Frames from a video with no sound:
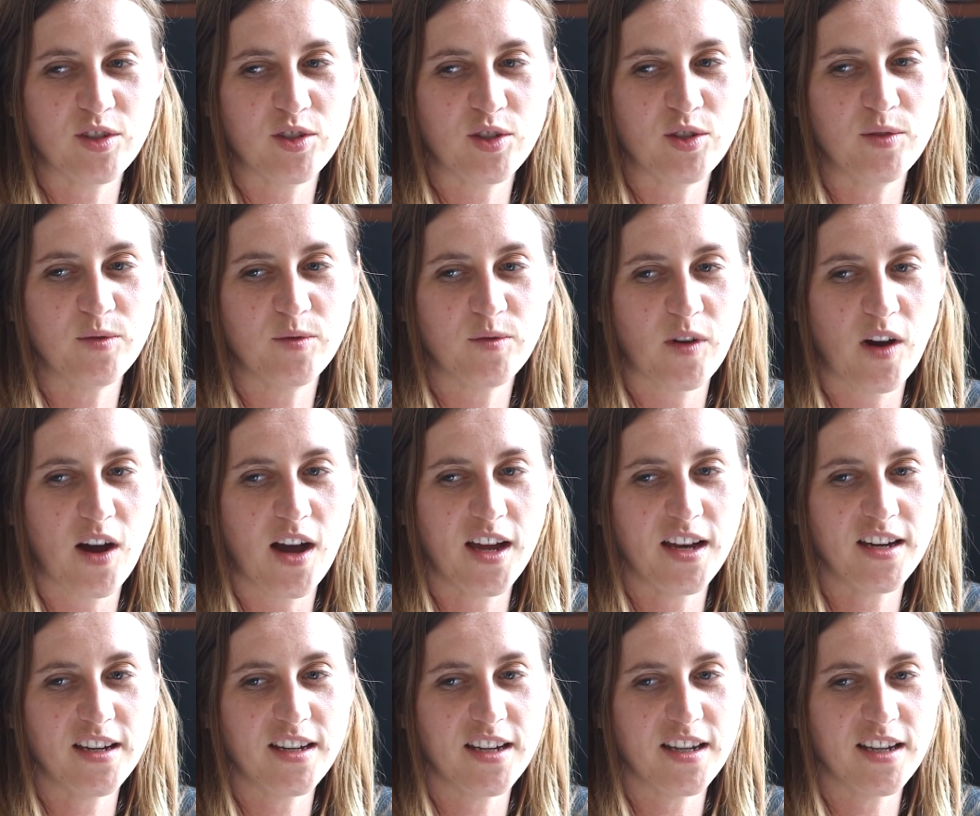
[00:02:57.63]
Do you
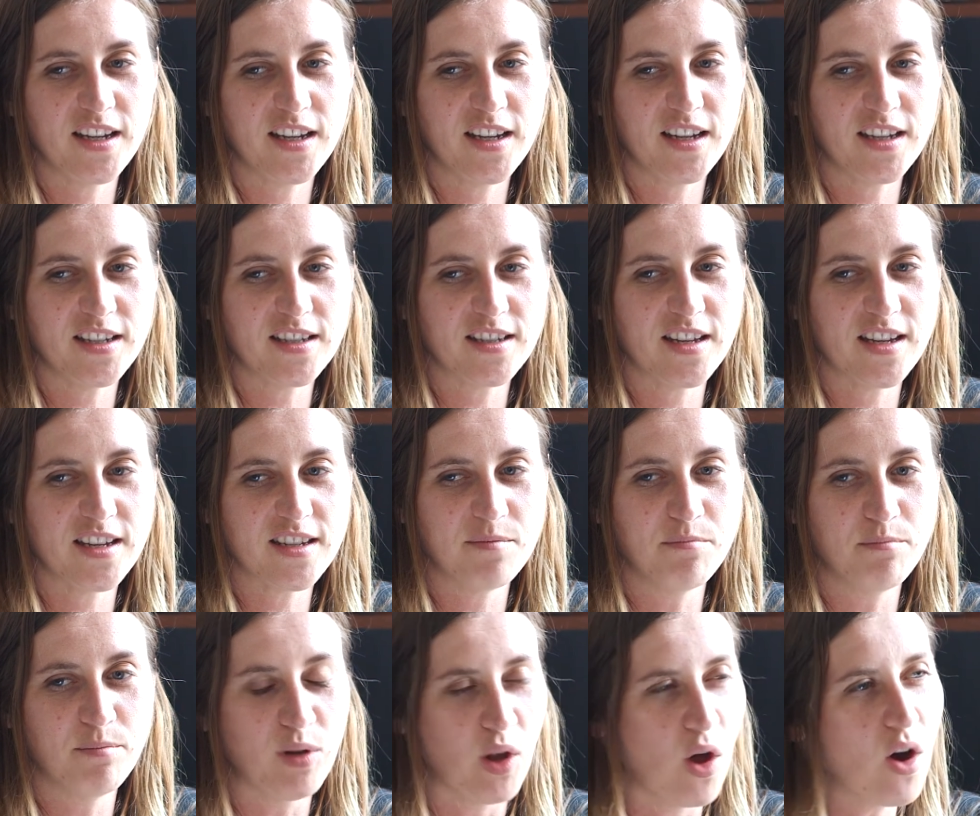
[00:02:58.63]
find, is there
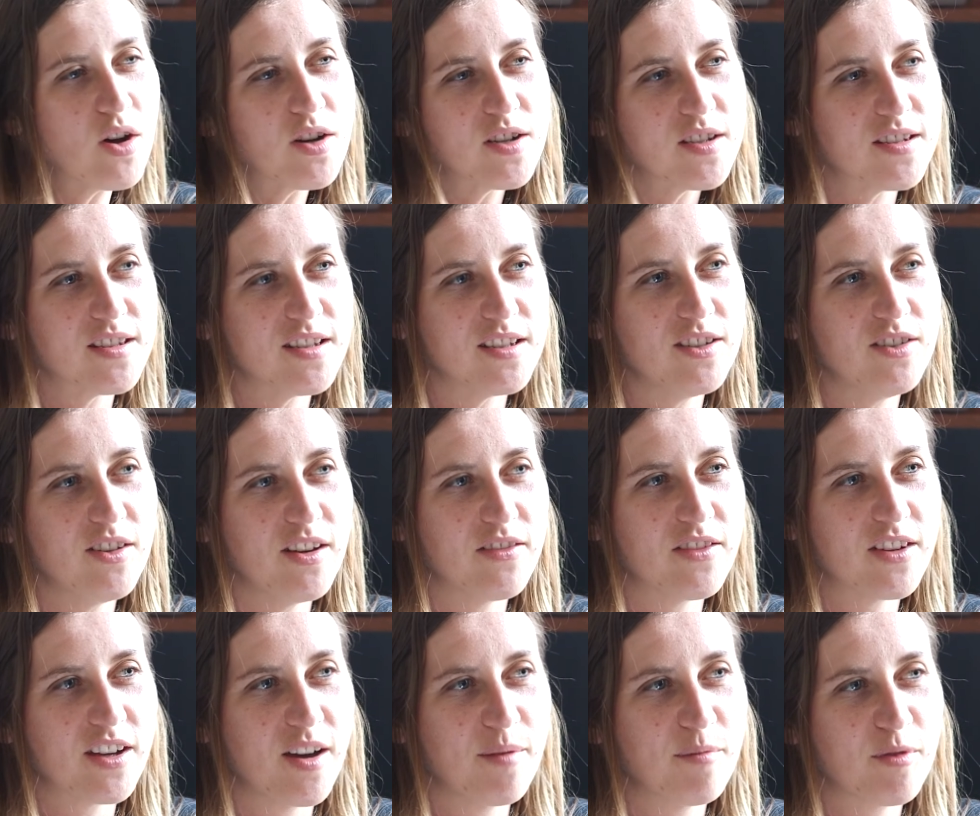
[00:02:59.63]
blocks that you
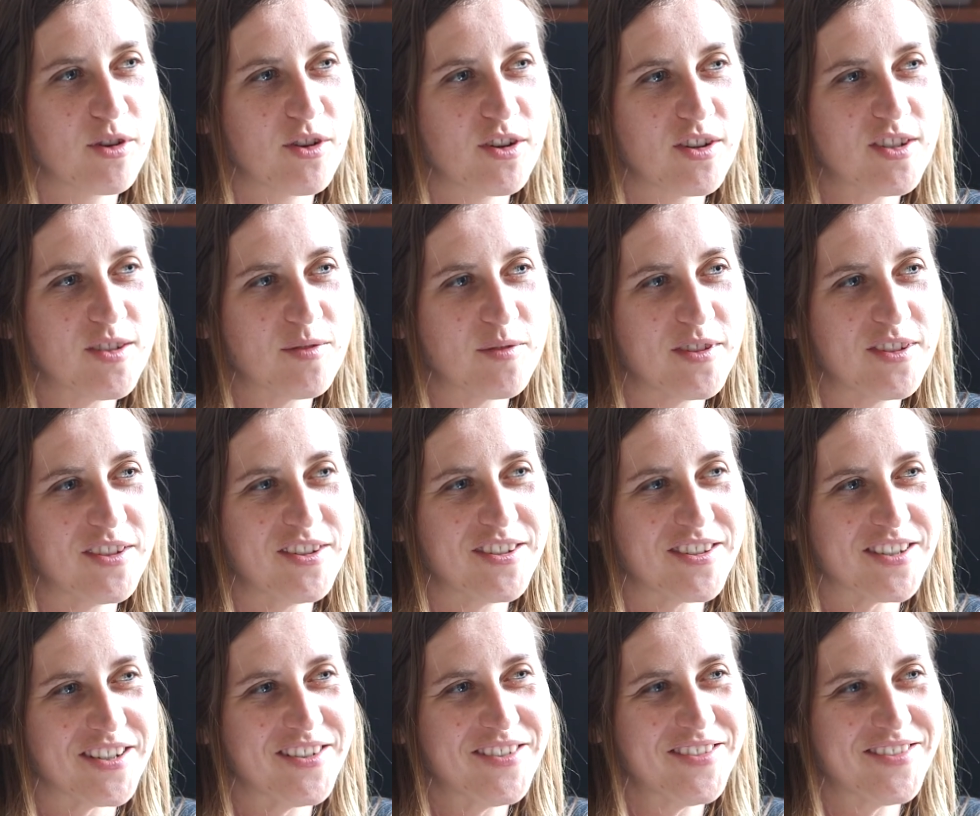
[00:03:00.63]
ever come across within yourself?